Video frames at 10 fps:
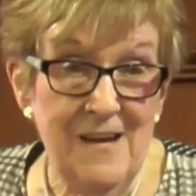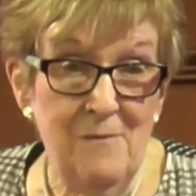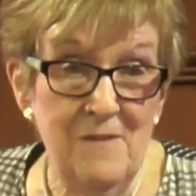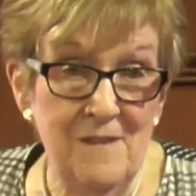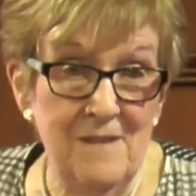uh,
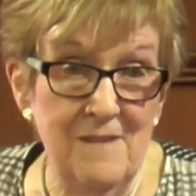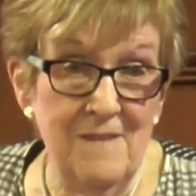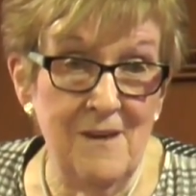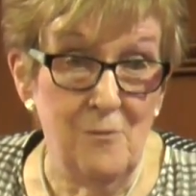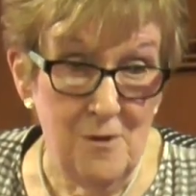when
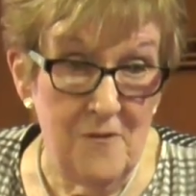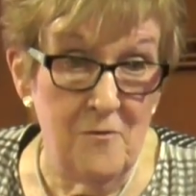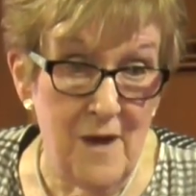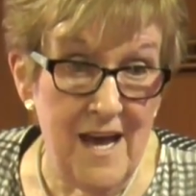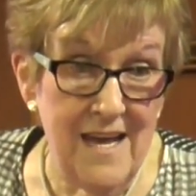they go the
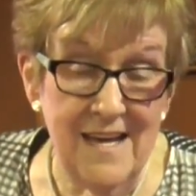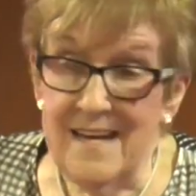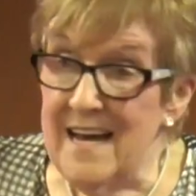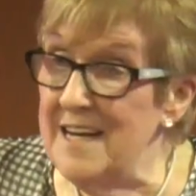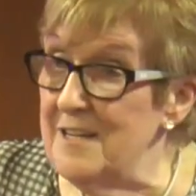other way.
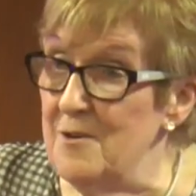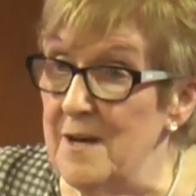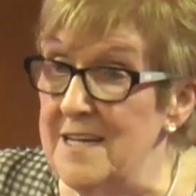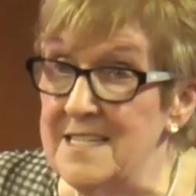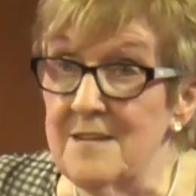And
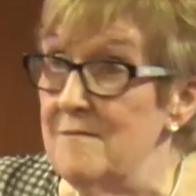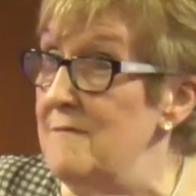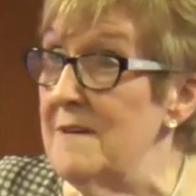he said,